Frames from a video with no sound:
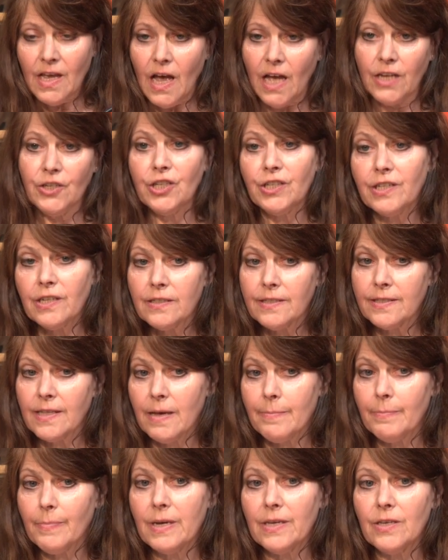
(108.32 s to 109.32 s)
And she does
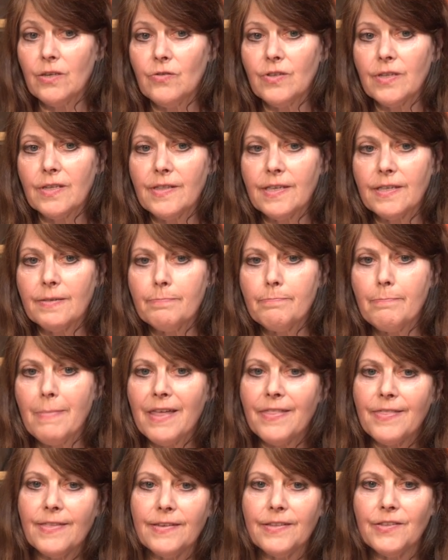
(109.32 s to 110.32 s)
that by using this
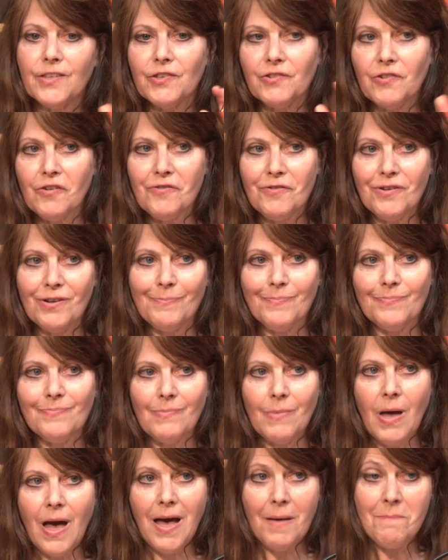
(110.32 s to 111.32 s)
metaphor
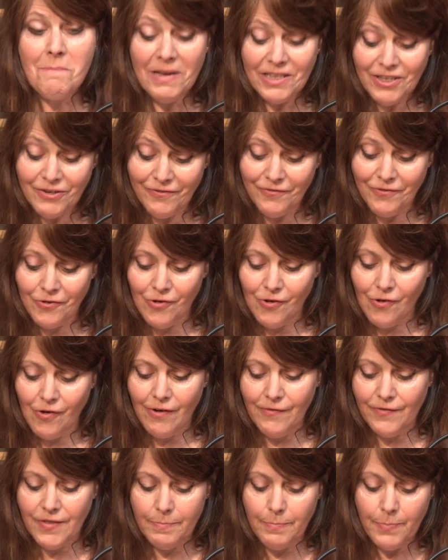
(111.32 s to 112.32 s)

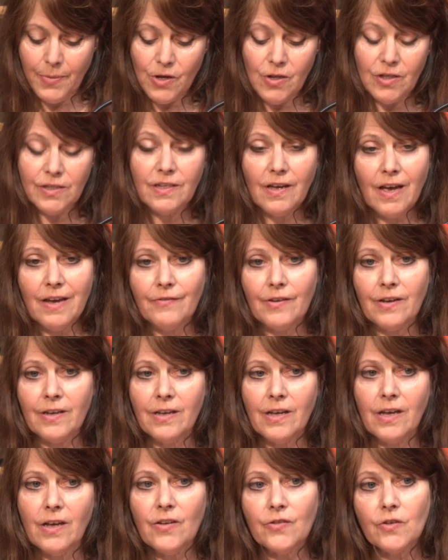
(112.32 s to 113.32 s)
of the pearl diver.
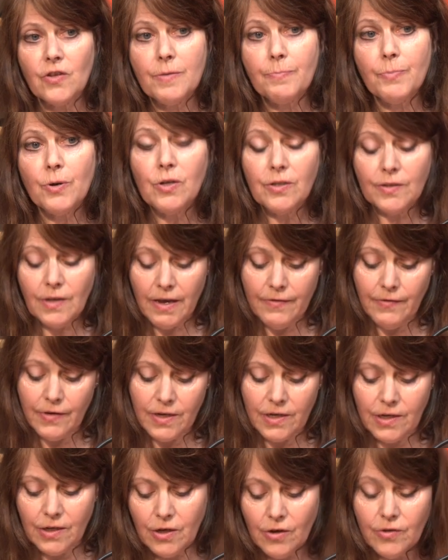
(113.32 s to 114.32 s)
So the pearl diver
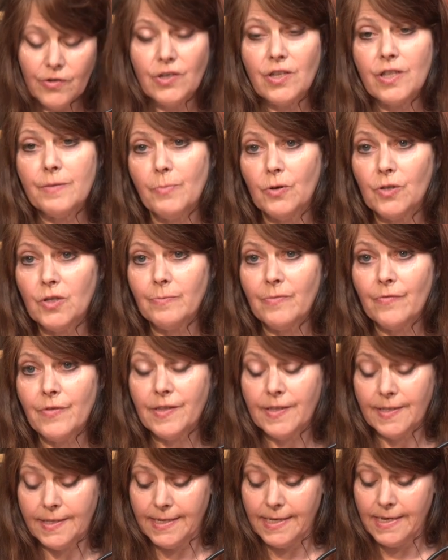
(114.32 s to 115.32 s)
goes to the bottom of the
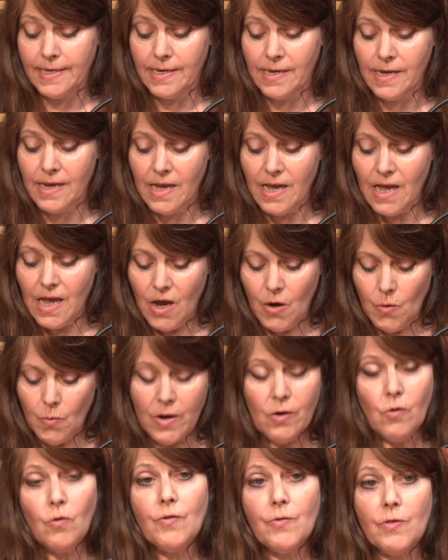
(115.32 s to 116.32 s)
sea,
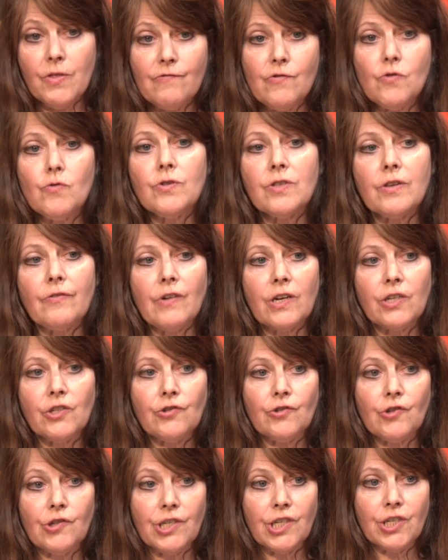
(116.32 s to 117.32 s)
where all the ruins of our
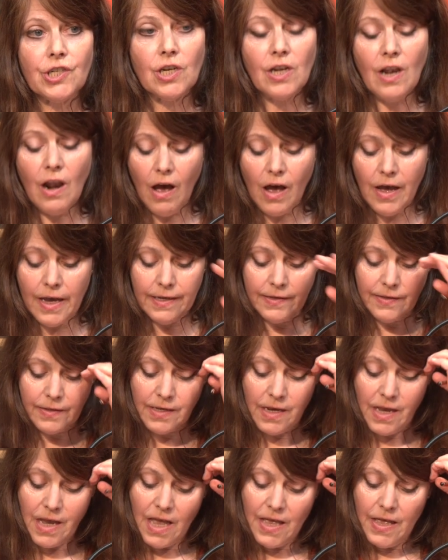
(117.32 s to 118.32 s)
tradition lies,
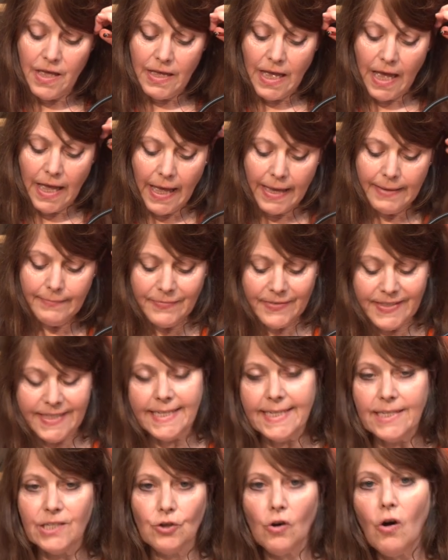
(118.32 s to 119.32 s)

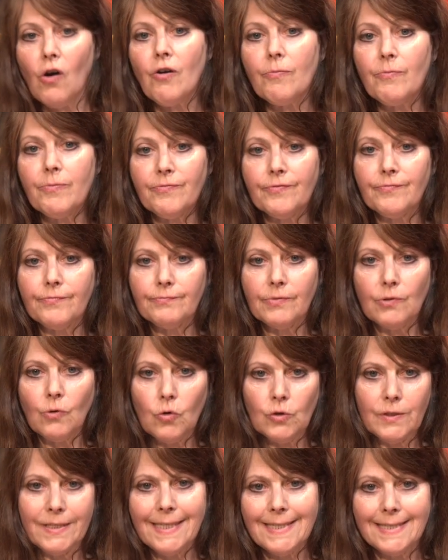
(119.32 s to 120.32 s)
digs
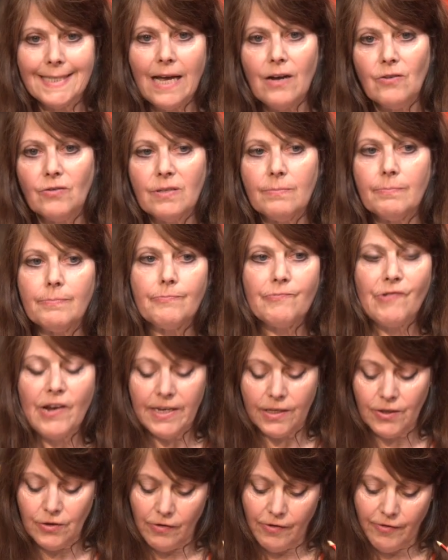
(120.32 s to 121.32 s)
out and
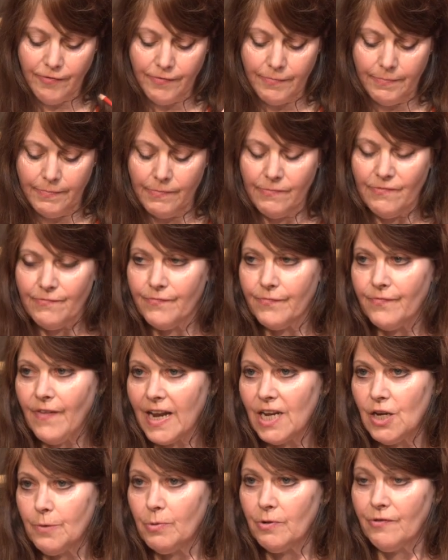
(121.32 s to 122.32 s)
breaks off
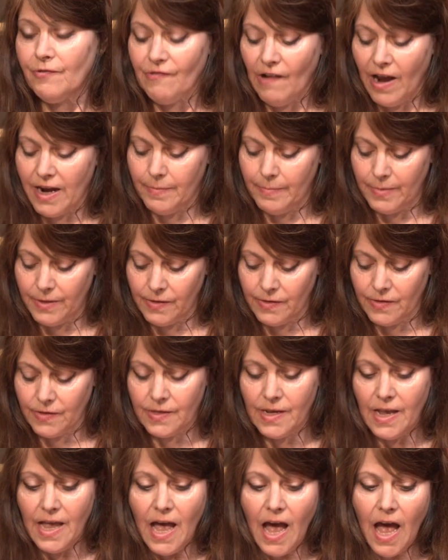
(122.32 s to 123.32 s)
valuable
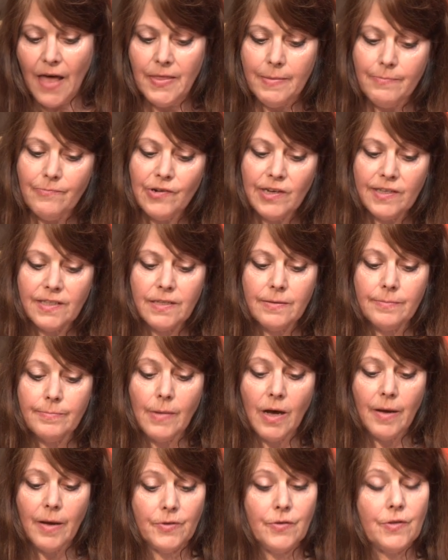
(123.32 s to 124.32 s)
fragments, and then brings them
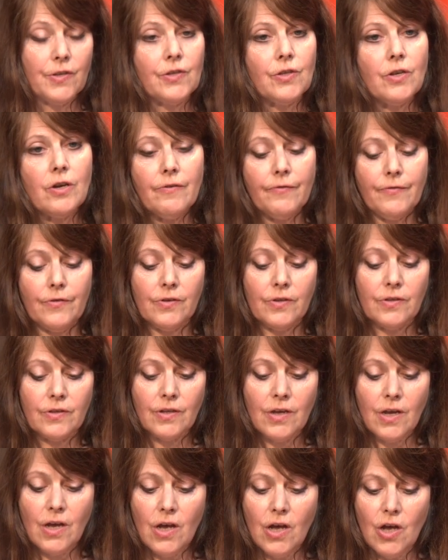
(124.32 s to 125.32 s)
to the surface.
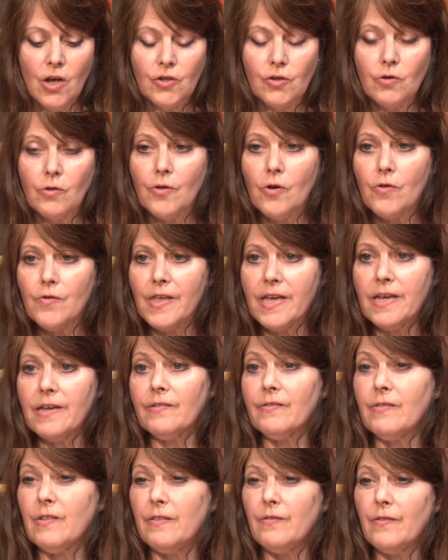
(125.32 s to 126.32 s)
So although
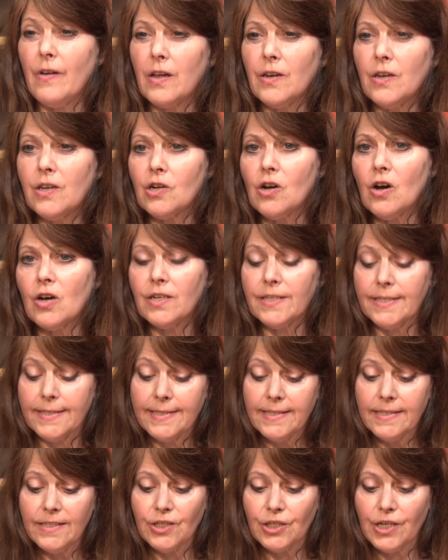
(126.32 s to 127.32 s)
they've kind of undergone a
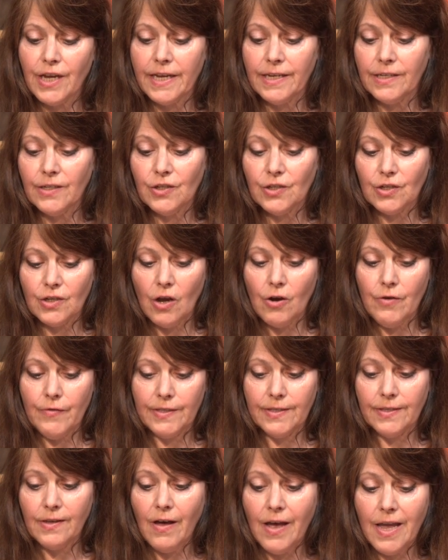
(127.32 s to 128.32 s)
sea change over
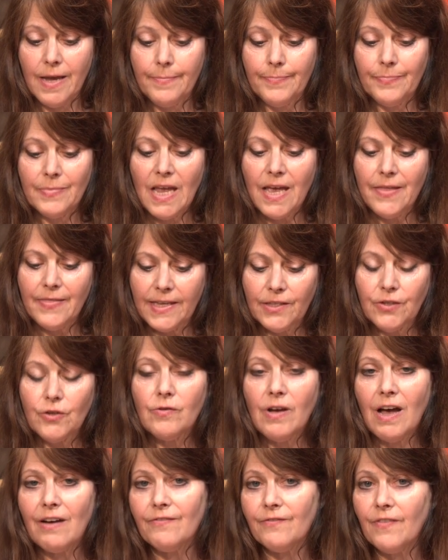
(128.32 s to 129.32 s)
time, they
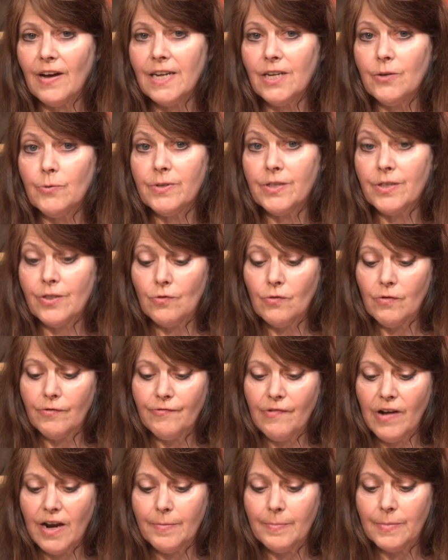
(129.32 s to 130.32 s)
do have value as thought
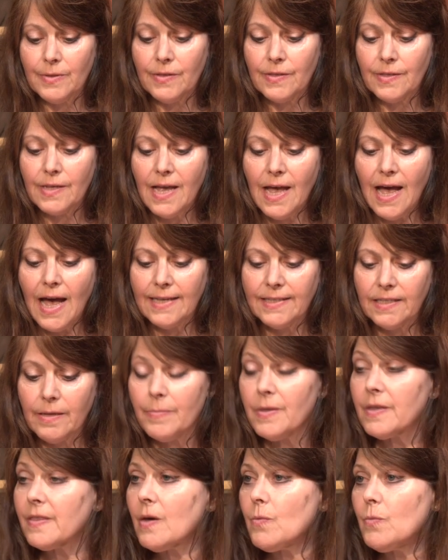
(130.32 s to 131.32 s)
fragments, as
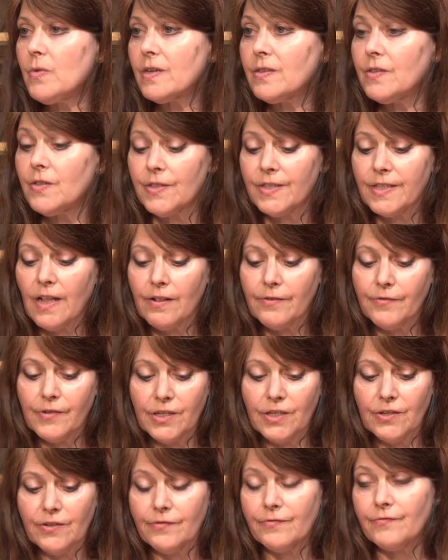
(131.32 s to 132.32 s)
something that we can
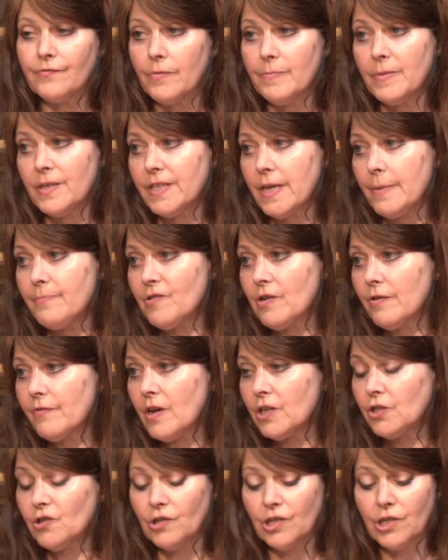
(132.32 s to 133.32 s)
salvage from the debris of
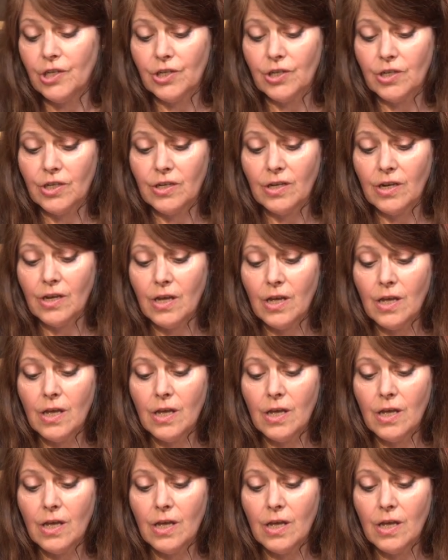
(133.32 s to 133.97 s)
our tradition.